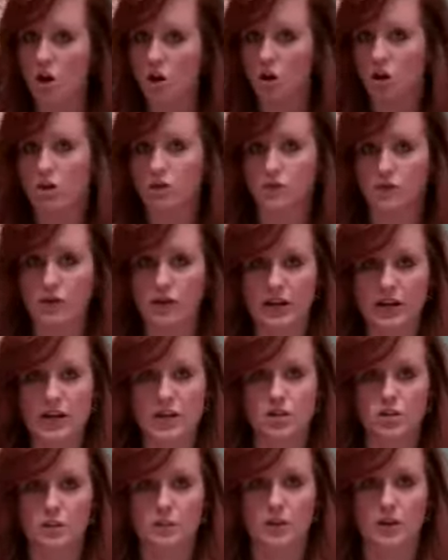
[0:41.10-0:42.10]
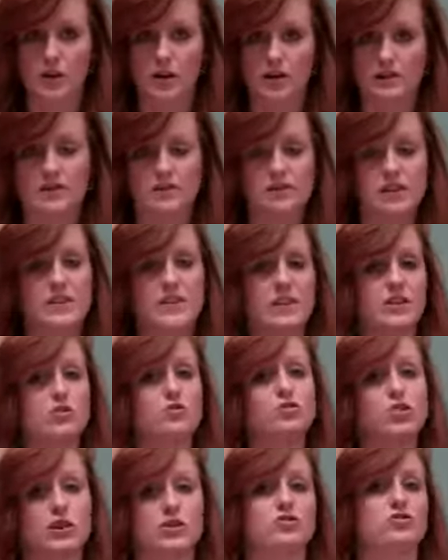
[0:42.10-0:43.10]
all over and hit your bonds, and then
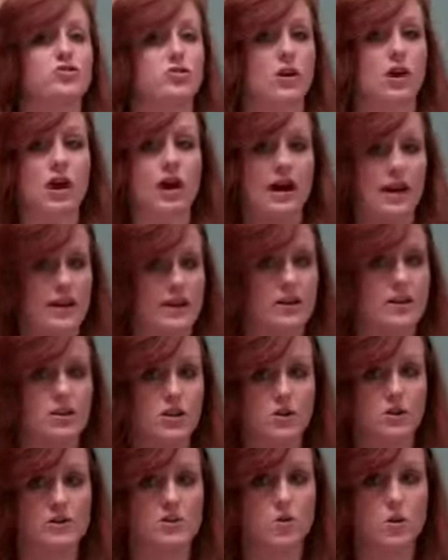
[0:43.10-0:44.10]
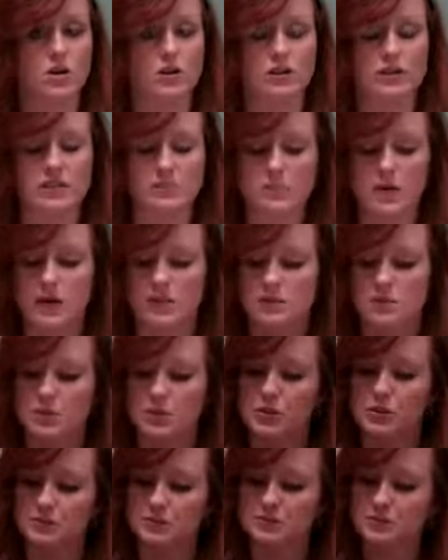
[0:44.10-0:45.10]
you try to dry, as quickly as
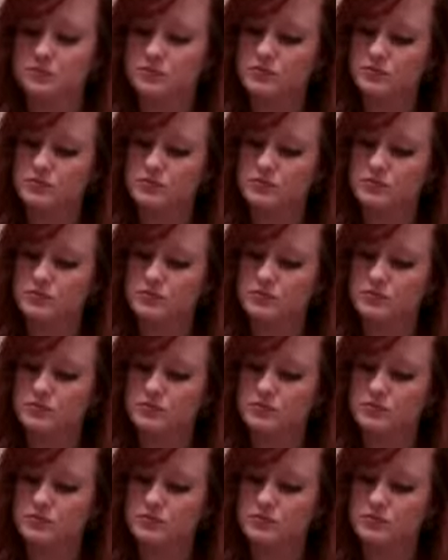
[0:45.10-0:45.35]
possible.